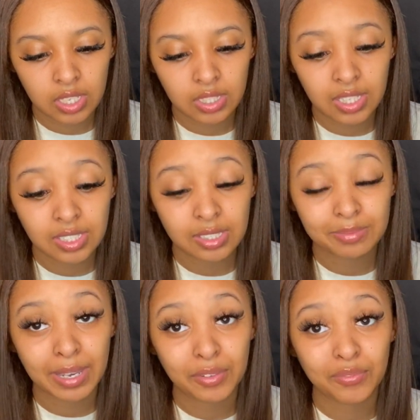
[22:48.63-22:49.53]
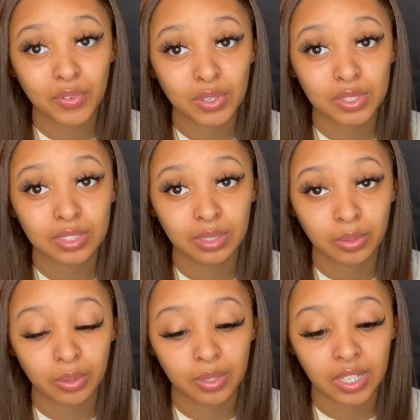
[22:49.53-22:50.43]
this is my first
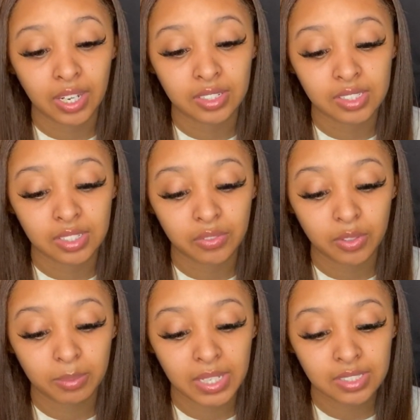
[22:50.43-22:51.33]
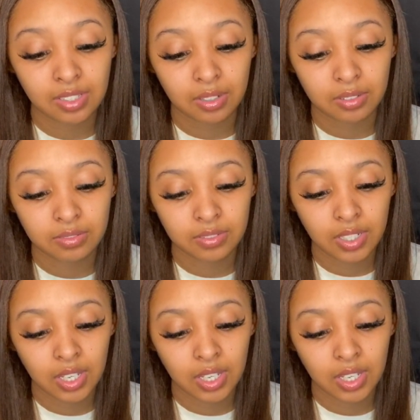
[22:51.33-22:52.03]
logo that I did for myself.